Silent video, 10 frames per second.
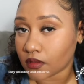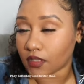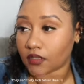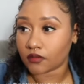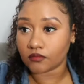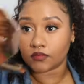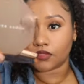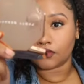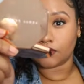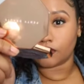I don't
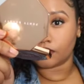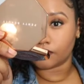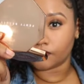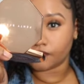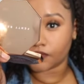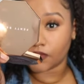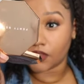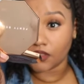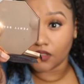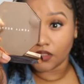know.
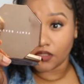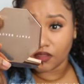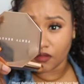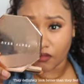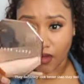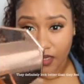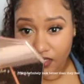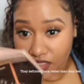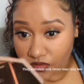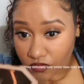Why
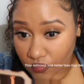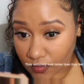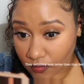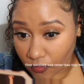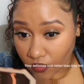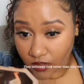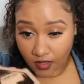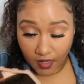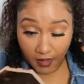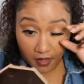is this one more
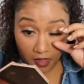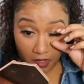like